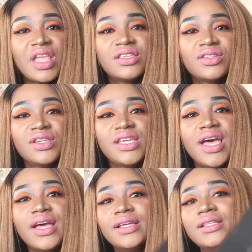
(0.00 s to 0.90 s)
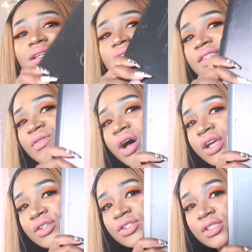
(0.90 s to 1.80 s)
So yeah, this is what I
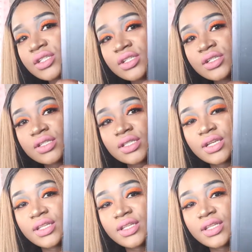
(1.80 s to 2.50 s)
used to use, the